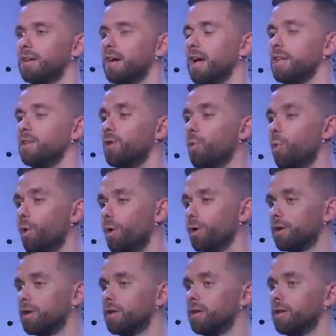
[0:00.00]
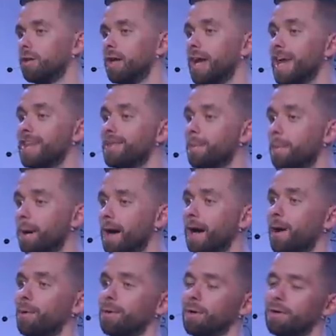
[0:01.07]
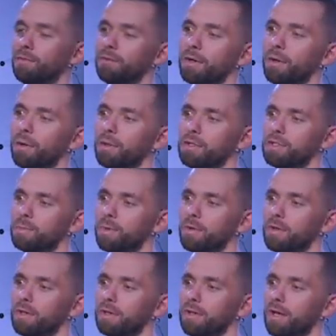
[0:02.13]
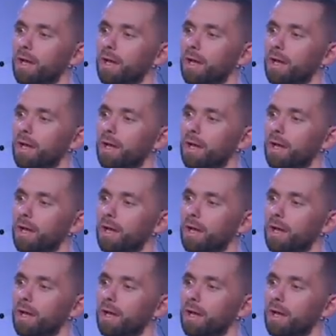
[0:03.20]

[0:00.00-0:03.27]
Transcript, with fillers: and the work and the power of the Holy Spirit.